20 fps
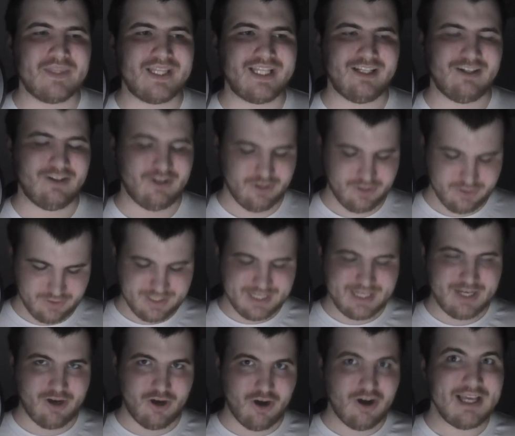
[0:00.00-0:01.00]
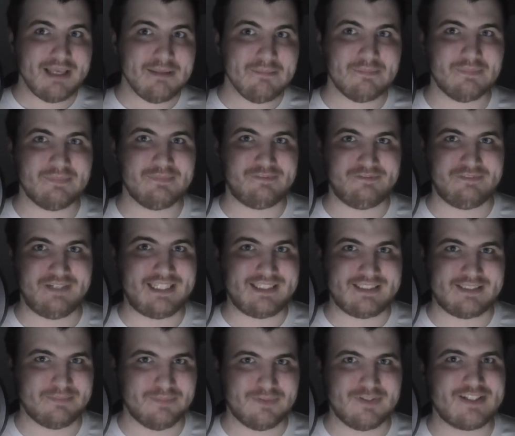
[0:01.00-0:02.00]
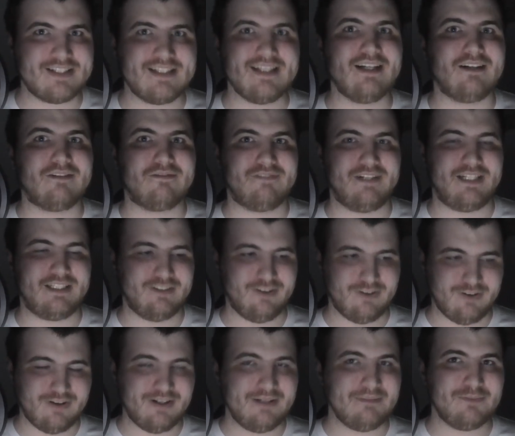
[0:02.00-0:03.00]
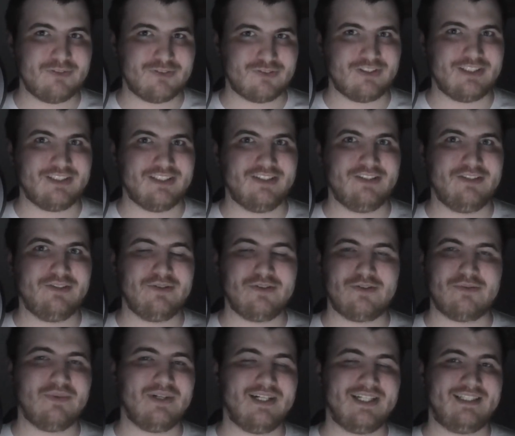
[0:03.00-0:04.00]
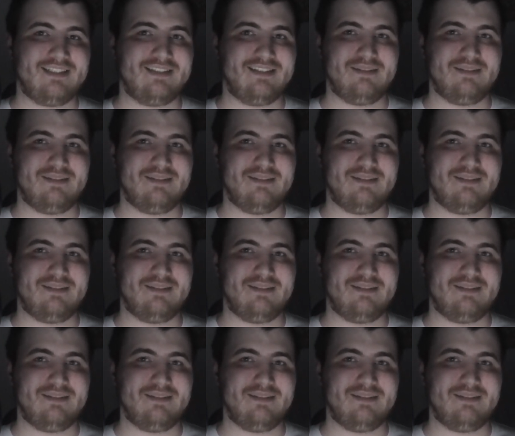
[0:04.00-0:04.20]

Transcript: Like, I, I'm fat myself, and I'm trying to lose weight.